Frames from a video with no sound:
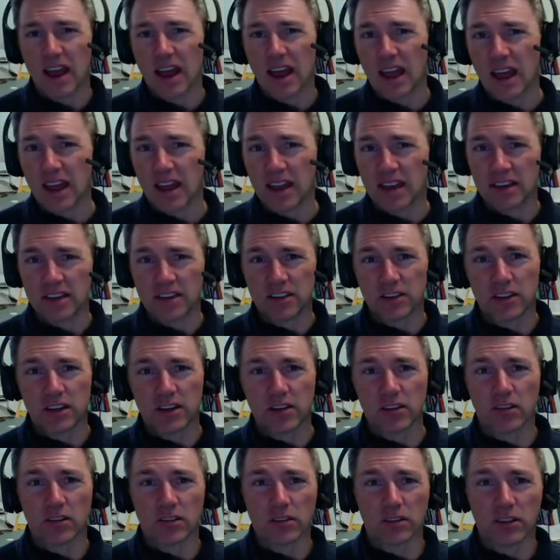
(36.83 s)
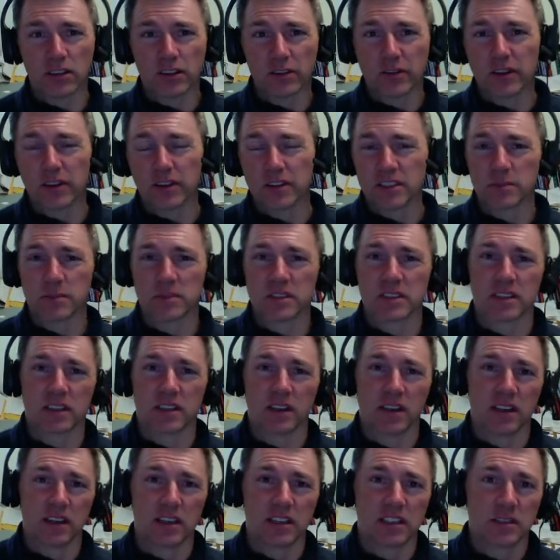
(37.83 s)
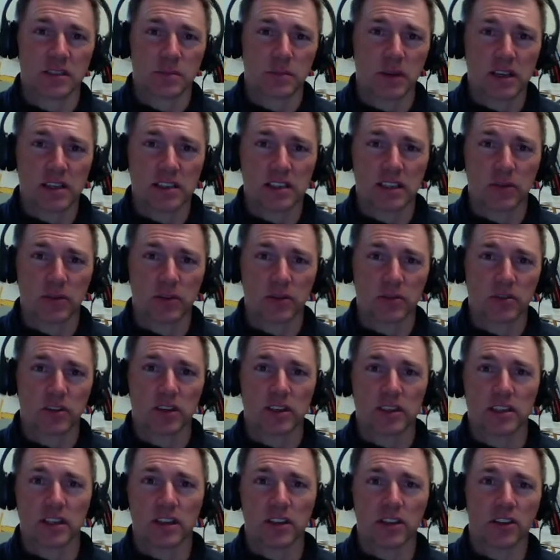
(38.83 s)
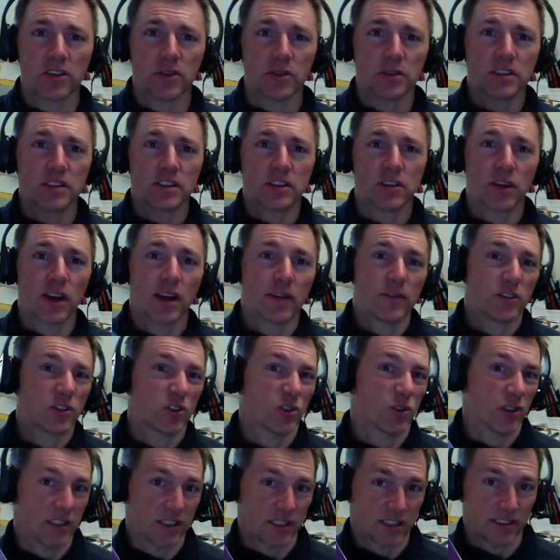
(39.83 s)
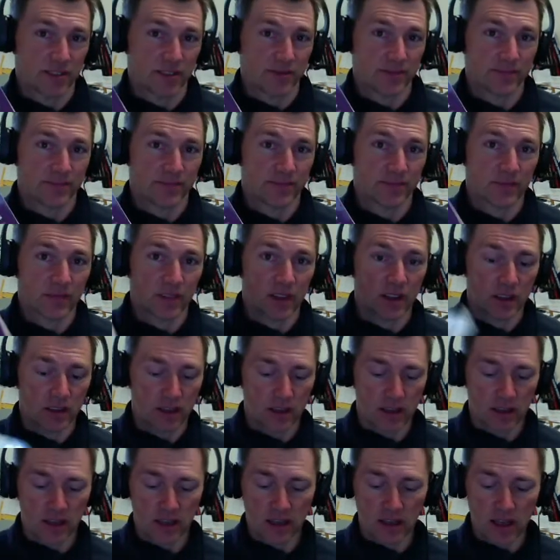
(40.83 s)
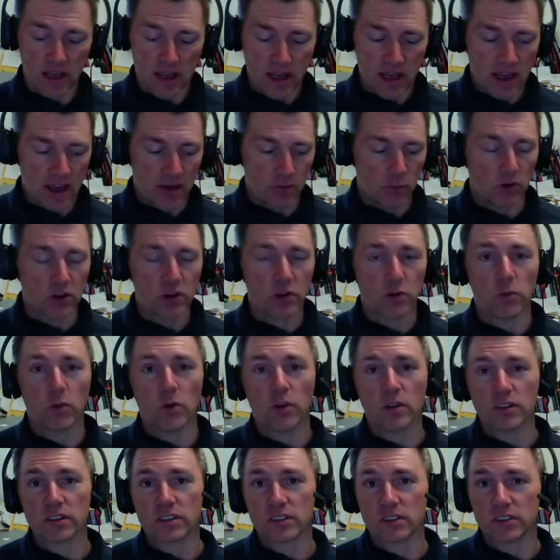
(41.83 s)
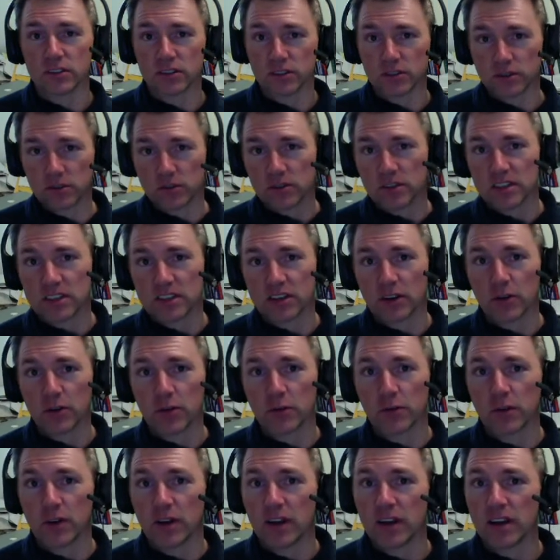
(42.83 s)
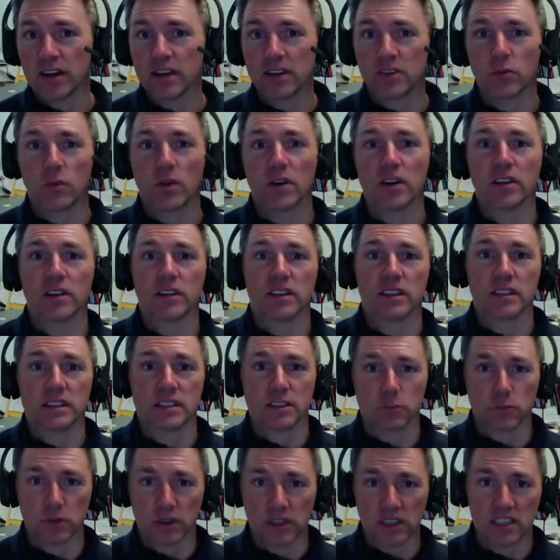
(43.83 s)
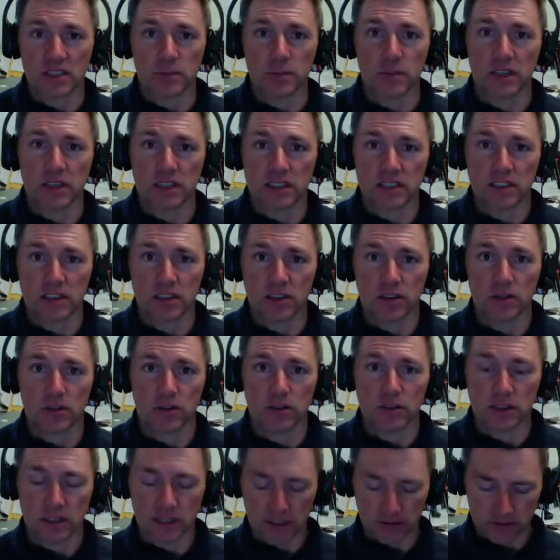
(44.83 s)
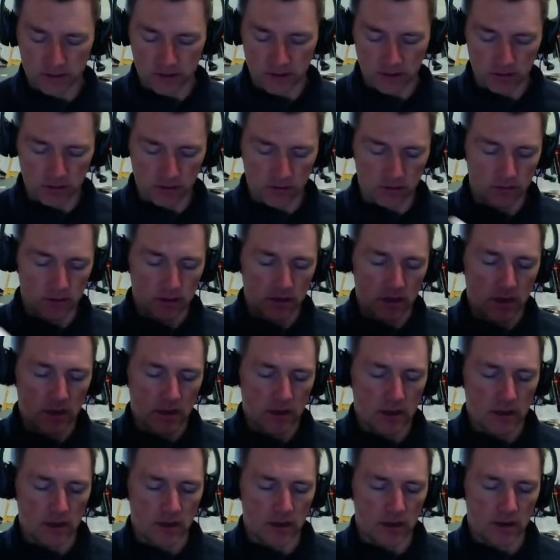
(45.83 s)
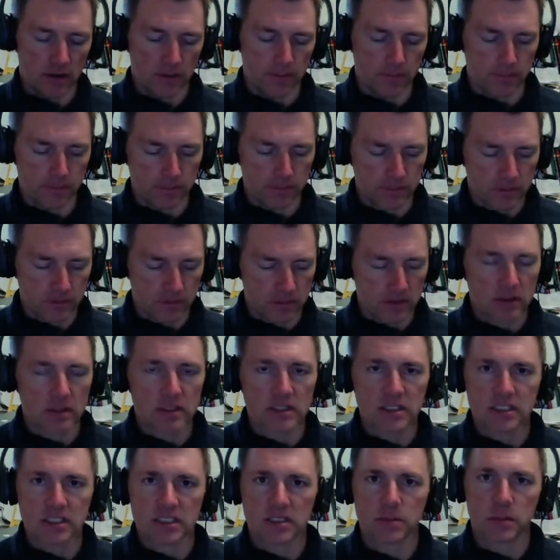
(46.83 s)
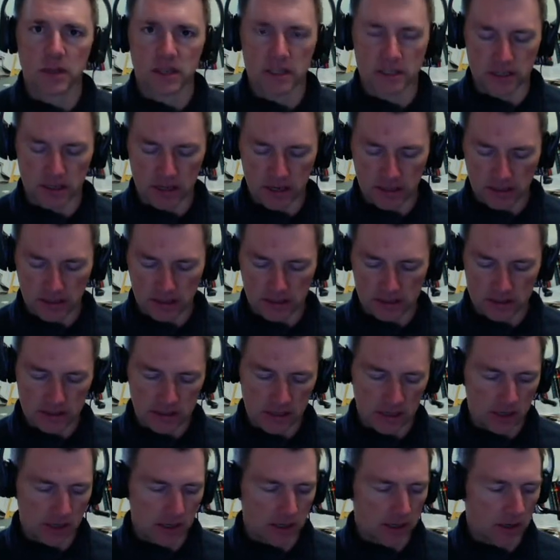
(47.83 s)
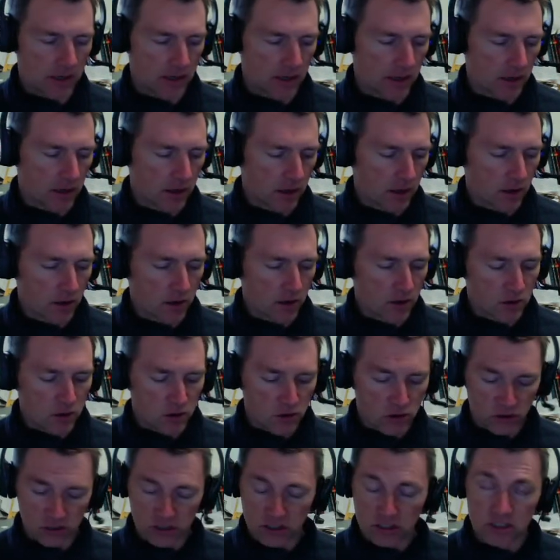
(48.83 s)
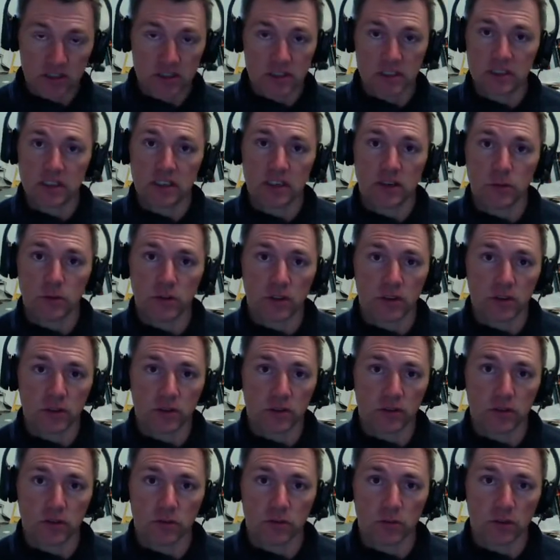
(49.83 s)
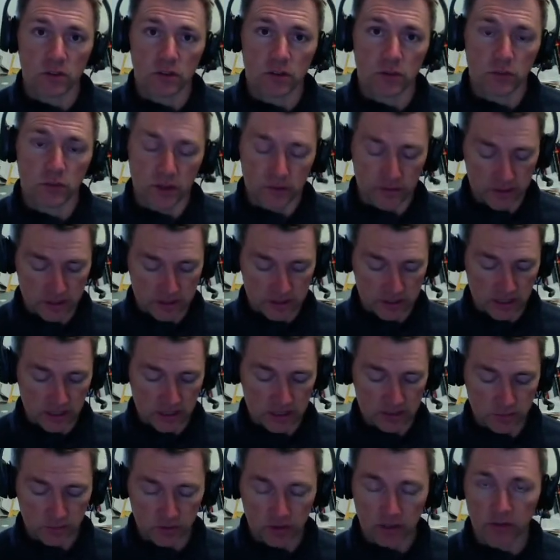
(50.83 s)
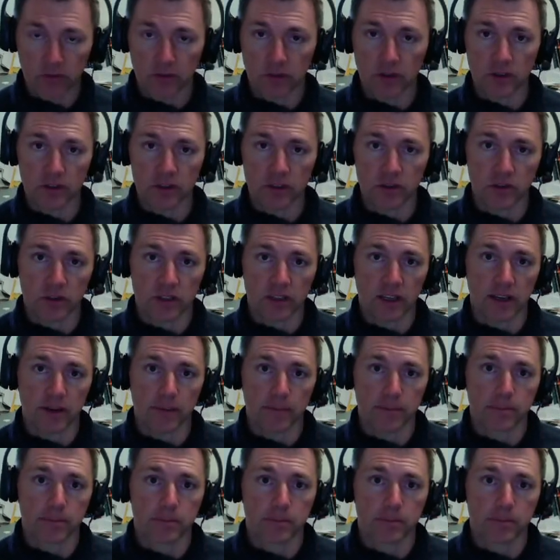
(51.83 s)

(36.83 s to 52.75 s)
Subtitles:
And there are a lot of others besides. Basically, what I'm trying to tell you is that you have choice. Okay, and what you want to do is go and find one of these that really speaks to you, that gives you some insight and understanding. You could just deal with your previous textbook if you enjoyed that.